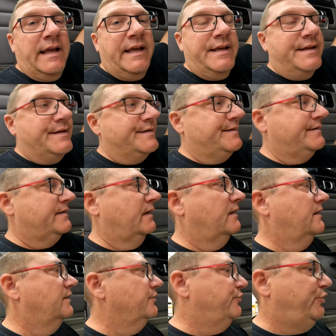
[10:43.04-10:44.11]
is
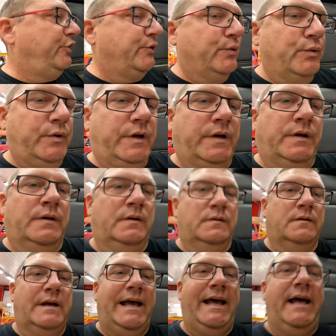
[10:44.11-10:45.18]
Duke
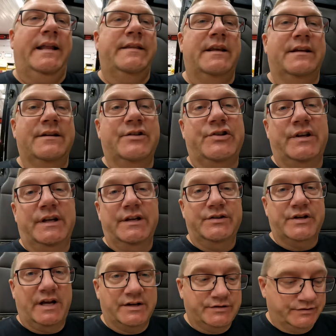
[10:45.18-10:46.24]
had the ignition key
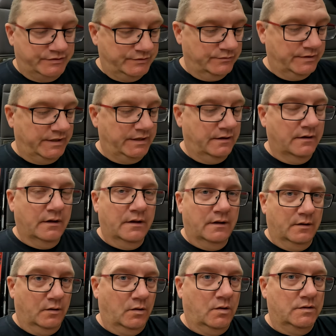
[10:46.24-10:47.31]
changed to the
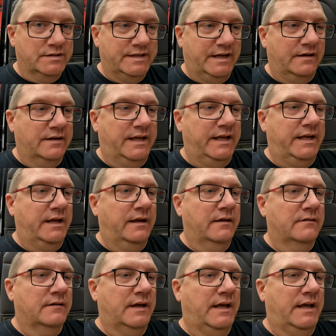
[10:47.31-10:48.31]
old style key,